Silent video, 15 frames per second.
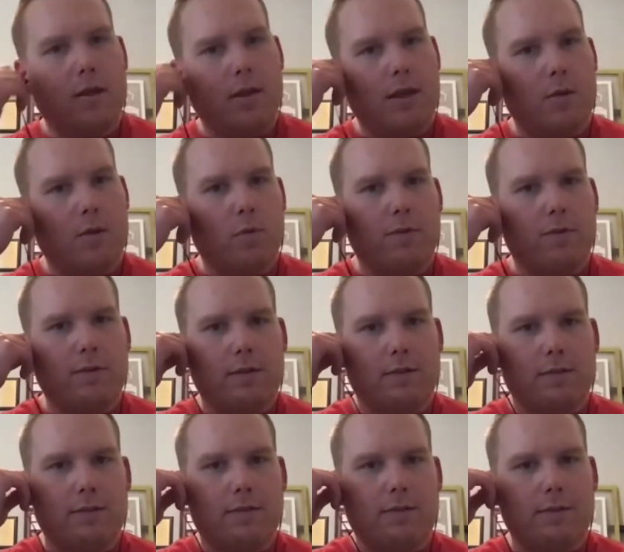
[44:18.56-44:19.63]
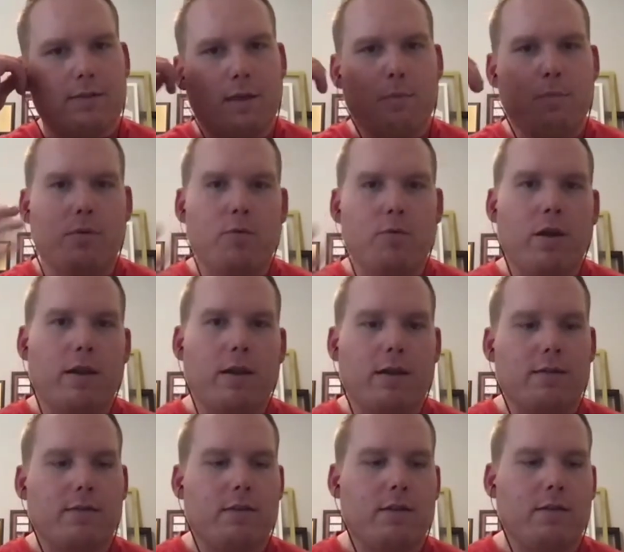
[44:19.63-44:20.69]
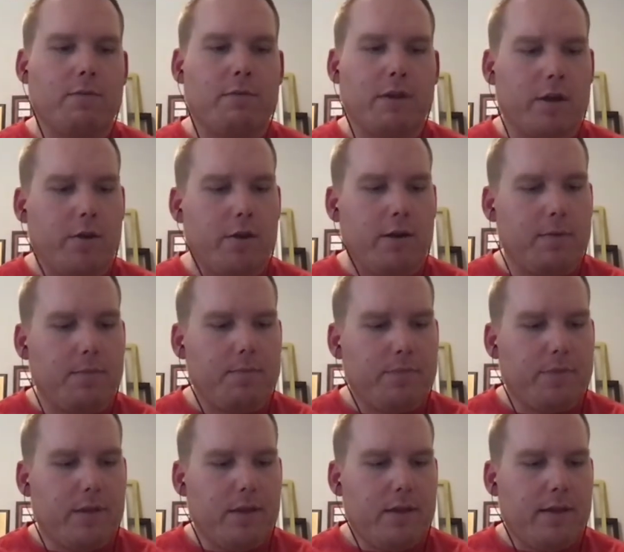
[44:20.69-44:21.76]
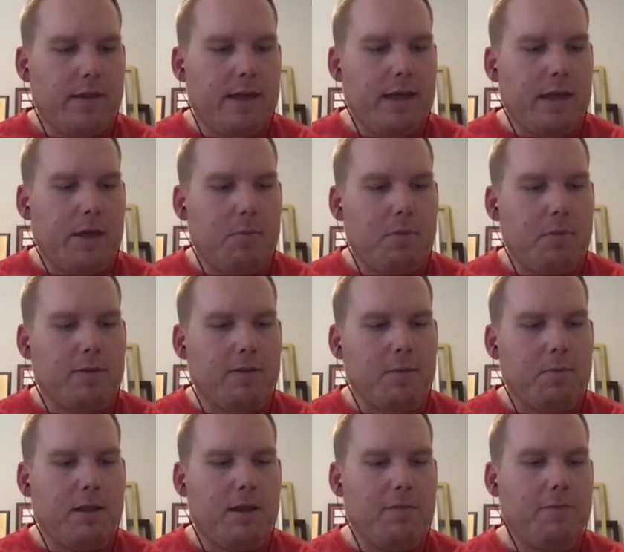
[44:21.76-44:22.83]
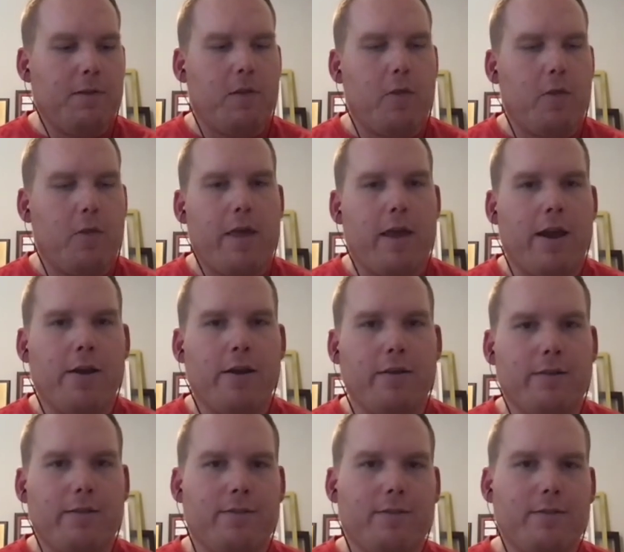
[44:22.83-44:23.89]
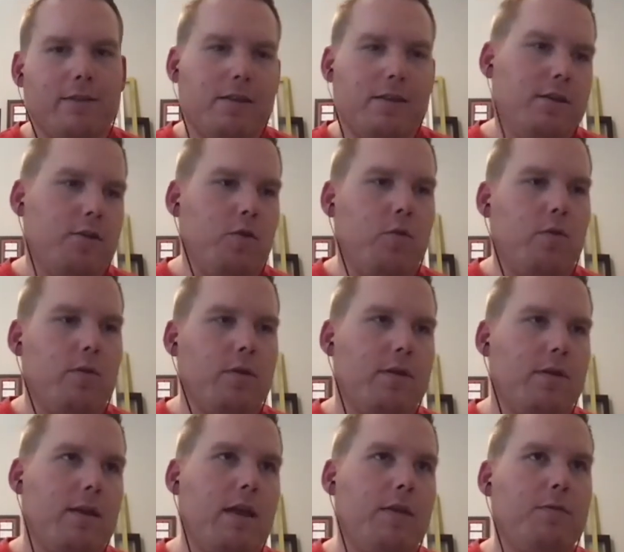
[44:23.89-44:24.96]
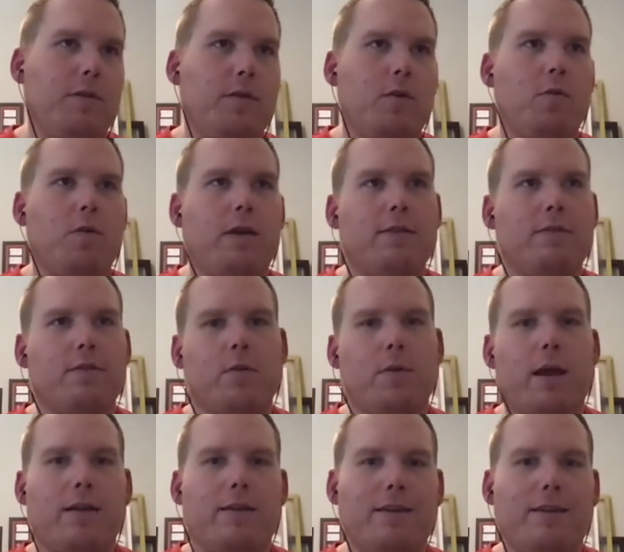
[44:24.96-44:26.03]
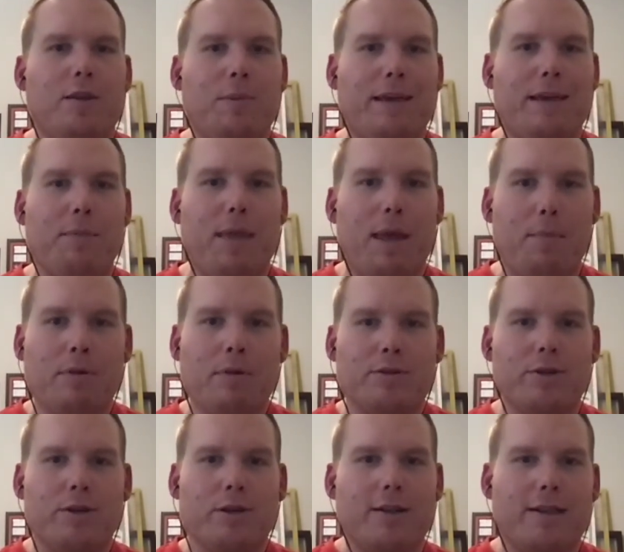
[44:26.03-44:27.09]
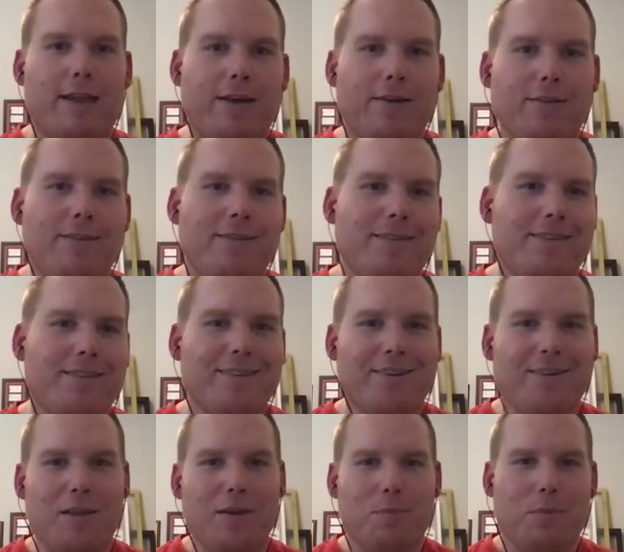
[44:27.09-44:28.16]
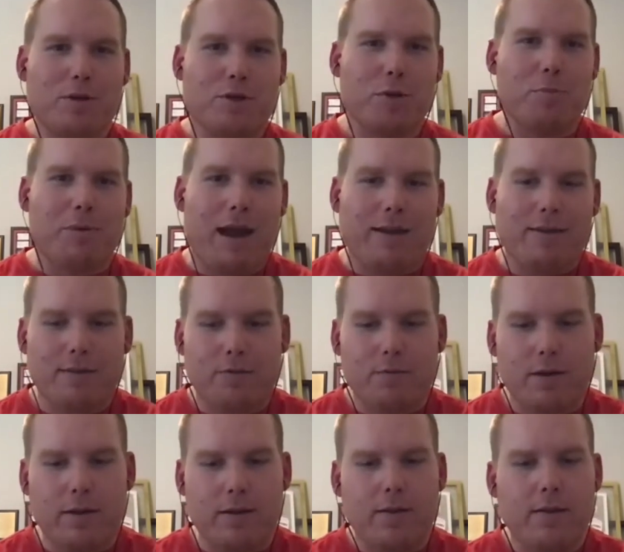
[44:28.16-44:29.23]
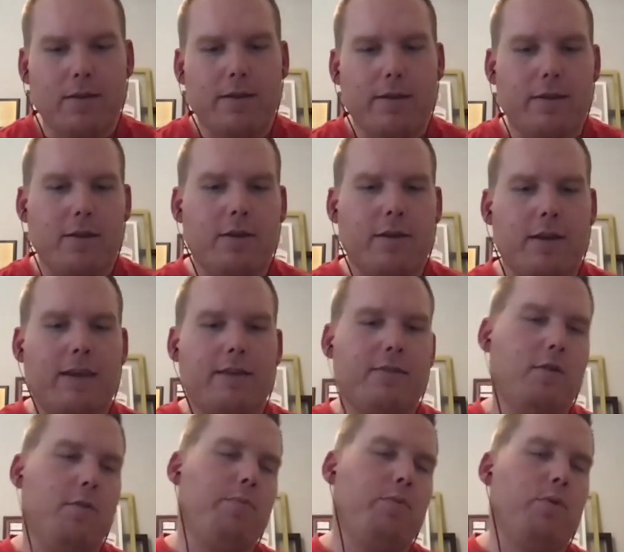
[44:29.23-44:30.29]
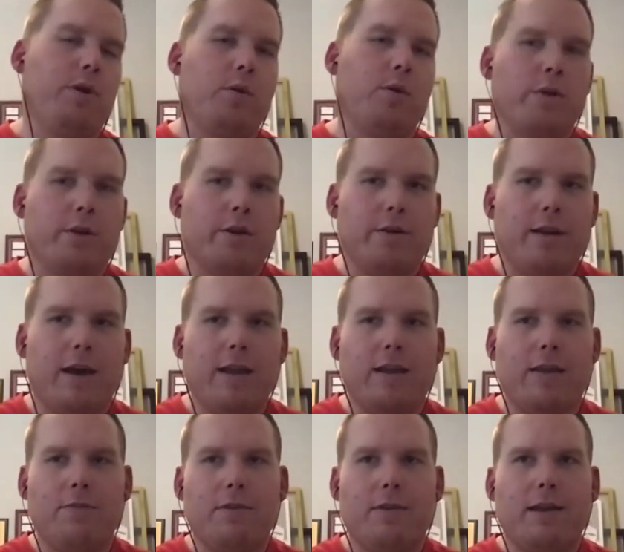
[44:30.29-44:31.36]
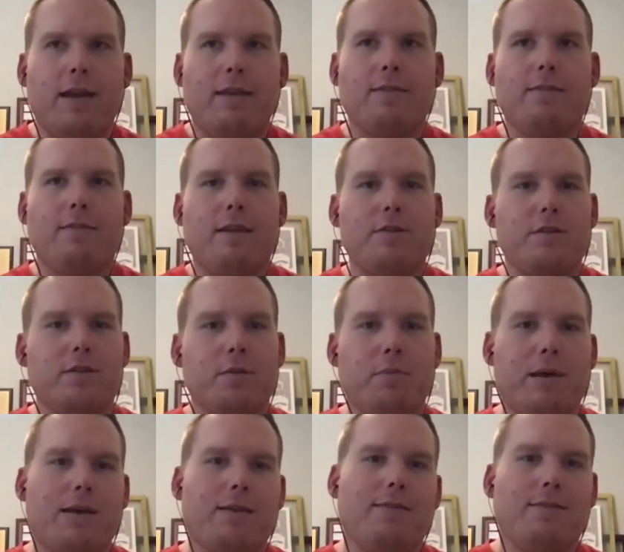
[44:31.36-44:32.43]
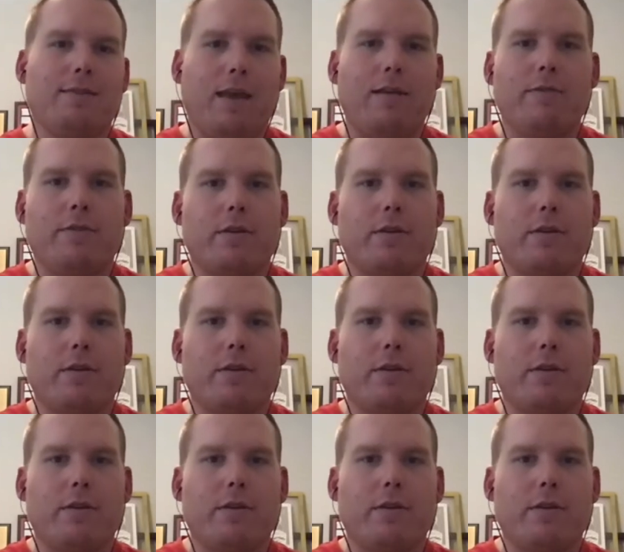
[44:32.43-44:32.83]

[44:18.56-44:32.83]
once the instance is up and running to configure it. But the benefit there is if you do things correctly and you become that mature cloud or the mature practice, right? You can get to a point where you're not even SSHing to boxes ever,